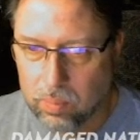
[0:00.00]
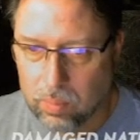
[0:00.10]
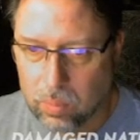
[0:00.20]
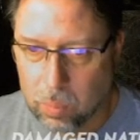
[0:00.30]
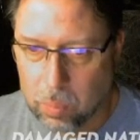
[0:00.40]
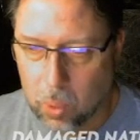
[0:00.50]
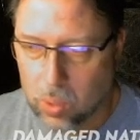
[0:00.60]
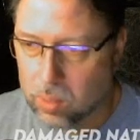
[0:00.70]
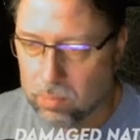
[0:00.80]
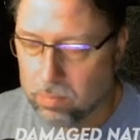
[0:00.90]
person
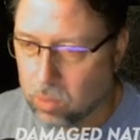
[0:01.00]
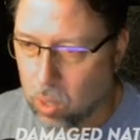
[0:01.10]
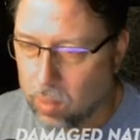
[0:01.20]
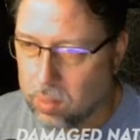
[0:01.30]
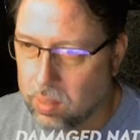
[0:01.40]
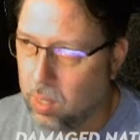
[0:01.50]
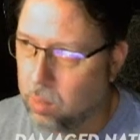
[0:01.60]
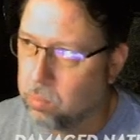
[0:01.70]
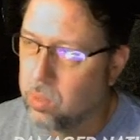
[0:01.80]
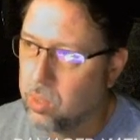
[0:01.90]
on the team.
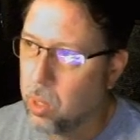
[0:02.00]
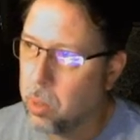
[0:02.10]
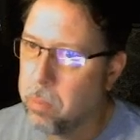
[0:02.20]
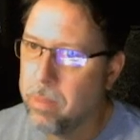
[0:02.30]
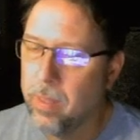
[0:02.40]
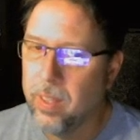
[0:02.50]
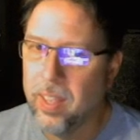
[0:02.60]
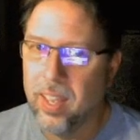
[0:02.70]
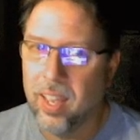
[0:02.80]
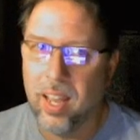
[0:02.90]
So
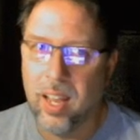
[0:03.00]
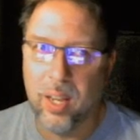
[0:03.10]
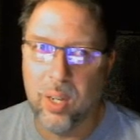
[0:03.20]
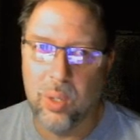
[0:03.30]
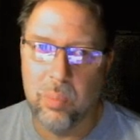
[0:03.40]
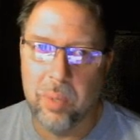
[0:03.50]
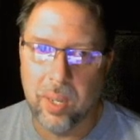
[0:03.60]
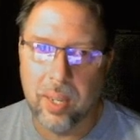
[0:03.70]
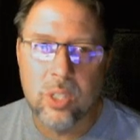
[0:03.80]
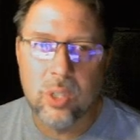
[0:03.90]
be
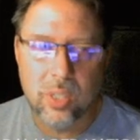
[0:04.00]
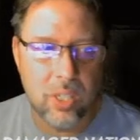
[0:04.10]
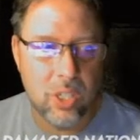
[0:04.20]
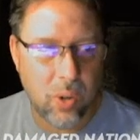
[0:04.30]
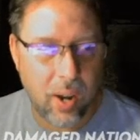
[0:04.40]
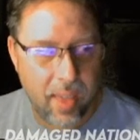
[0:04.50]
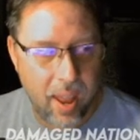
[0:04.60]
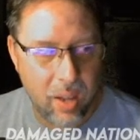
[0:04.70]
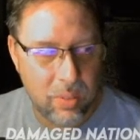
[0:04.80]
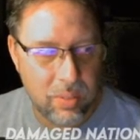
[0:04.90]
interested to try that out.
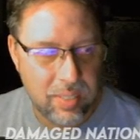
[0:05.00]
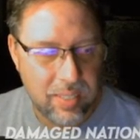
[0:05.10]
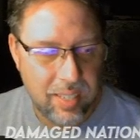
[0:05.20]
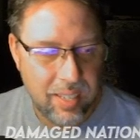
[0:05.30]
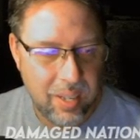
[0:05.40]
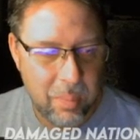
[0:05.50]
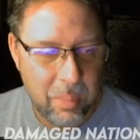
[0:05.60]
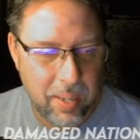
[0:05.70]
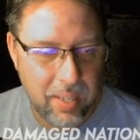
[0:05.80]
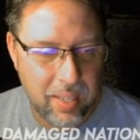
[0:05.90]
But
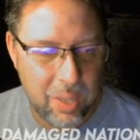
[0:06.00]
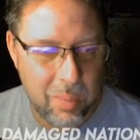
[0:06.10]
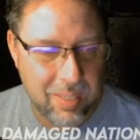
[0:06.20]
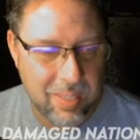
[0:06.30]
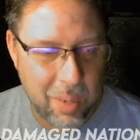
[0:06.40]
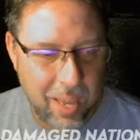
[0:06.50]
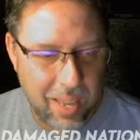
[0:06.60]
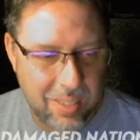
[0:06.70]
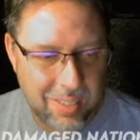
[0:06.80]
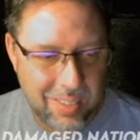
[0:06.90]
in the meantime,
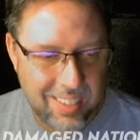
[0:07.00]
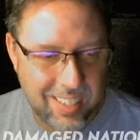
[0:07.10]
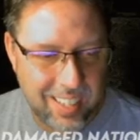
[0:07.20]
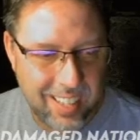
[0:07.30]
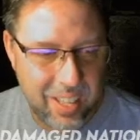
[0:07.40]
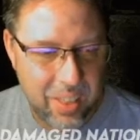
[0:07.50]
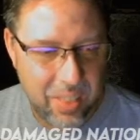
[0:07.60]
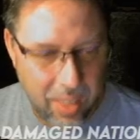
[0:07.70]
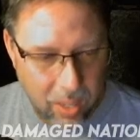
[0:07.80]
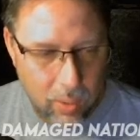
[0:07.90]
guys, thank you
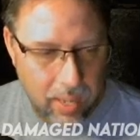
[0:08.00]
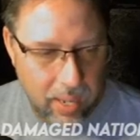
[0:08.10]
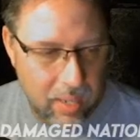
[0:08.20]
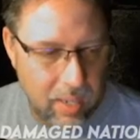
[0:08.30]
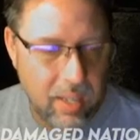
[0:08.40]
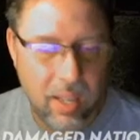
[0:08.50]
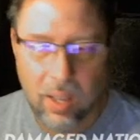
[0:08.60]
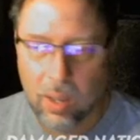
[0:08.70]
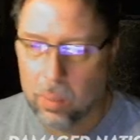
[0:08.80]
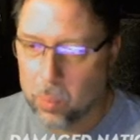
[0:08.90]
again.
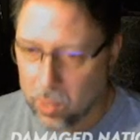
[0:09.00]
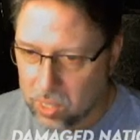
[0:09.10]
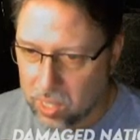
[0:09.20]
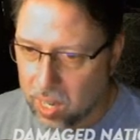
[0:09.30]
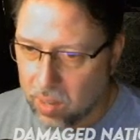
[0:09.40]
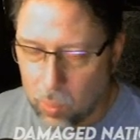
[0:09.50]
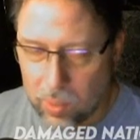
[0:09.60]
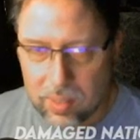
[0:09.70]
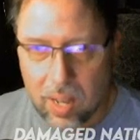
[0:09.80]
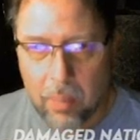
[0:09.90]
Appreciate everyone
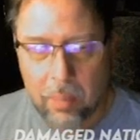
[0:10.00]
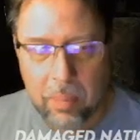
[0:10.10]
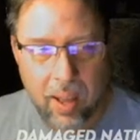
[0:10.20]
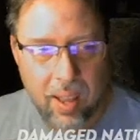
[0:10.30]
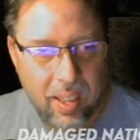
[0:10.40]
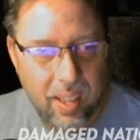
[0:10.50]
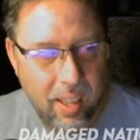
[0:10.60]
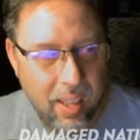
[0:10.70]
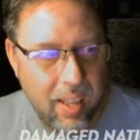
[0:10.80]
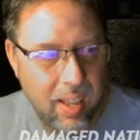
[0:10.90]
stopping by.
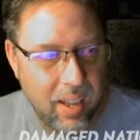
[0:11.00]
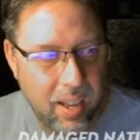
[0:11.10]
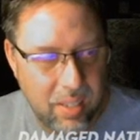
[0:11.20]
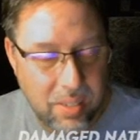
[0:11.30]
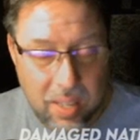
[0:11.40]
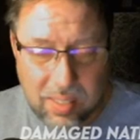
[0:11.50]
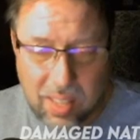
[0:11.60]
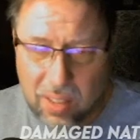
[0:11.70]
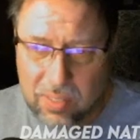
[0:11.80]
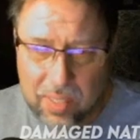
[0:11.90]
Stay safe
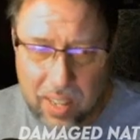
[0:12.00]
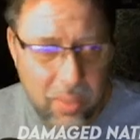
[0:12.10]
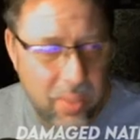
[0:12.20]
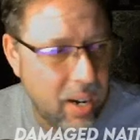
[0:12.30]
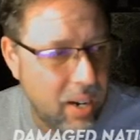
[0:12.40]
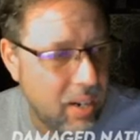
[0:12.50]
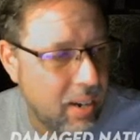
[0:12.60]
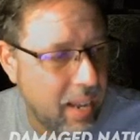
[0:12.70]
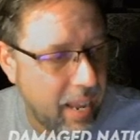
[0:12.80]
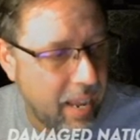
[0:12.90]
out there,
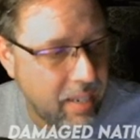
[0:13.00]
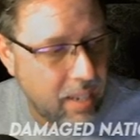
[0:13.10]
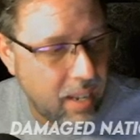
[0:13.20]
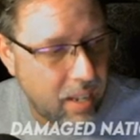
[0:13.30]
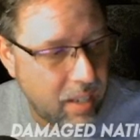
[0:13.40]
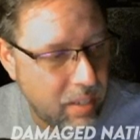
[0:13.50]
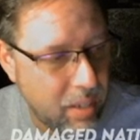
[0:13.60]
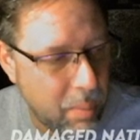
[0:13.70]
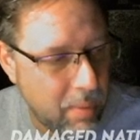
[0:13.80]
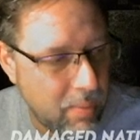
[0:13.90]
and above
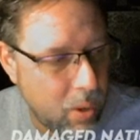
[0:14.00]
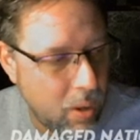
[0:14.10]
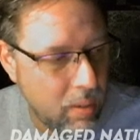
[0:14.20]
all,